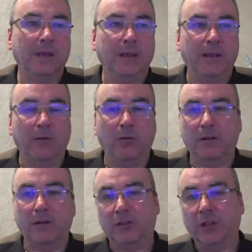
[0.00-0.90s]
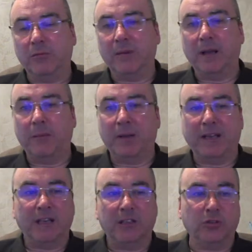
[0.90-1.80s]
Or if I do,
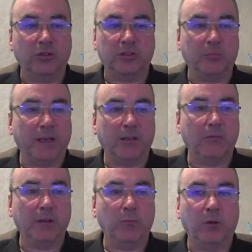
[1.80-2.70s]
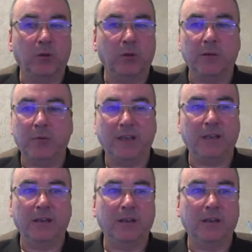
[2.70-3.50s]
get a choice, I might go in 1 day a week,